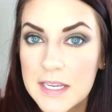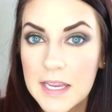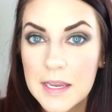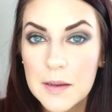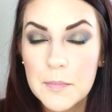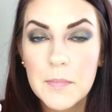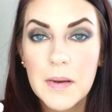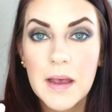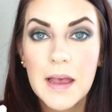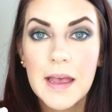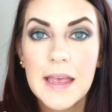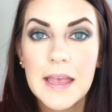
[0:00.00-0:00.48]

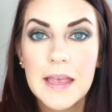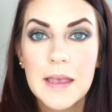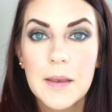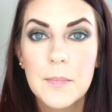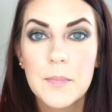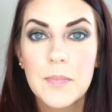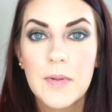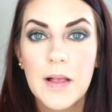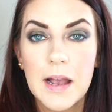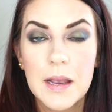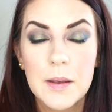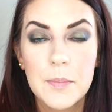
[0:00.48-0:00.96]
take
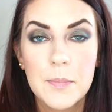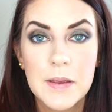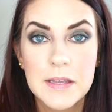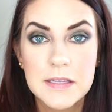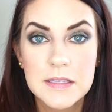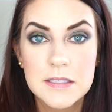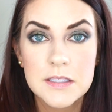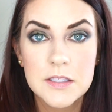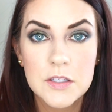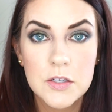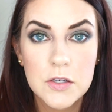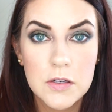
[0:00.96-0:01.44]
my black
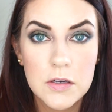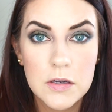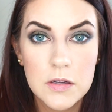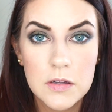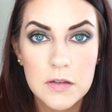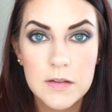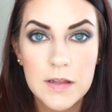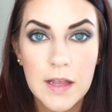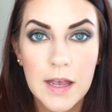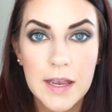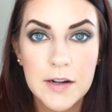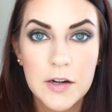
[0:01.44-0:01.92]

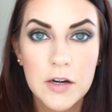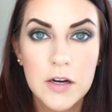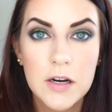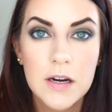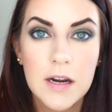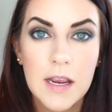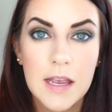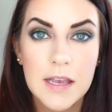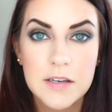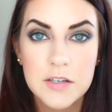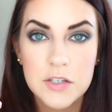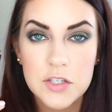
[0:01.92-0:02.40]
pencil liner
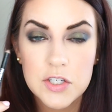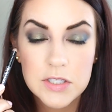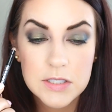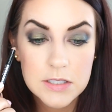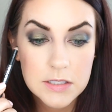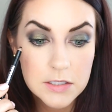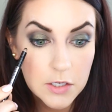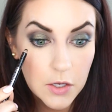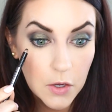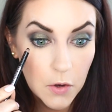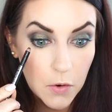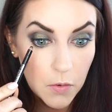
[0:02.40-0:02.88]
and
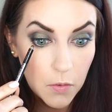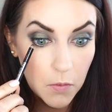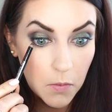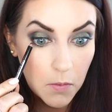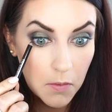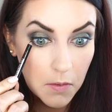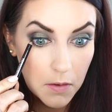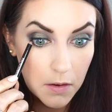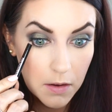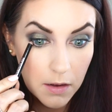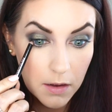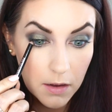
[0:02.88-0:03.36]
just
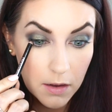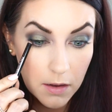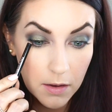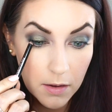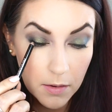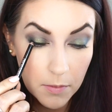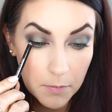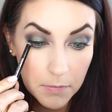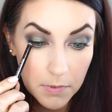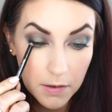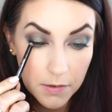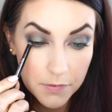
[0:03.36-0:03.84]
go
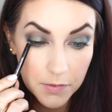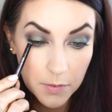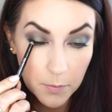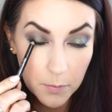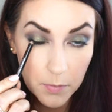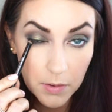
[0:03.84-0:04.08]
on the